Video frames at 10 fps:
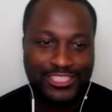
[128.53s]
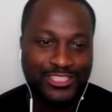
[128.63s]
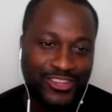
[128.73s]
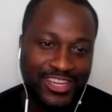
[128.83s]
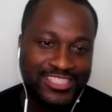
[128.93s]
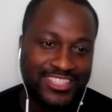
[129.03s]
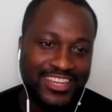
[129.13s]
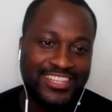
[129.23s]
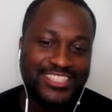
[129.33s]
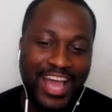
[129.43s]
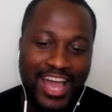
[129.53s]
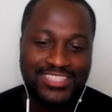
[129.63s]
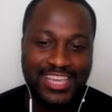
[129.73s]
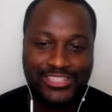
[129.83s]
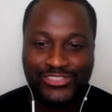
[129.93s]
and frustration in his
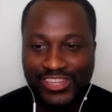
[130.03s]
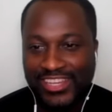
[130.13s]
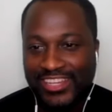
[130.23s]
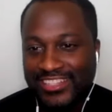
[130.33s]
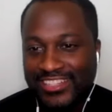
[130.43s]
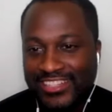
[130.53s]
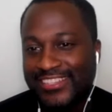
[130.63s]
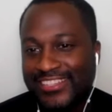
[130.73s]
eyes, Adrian.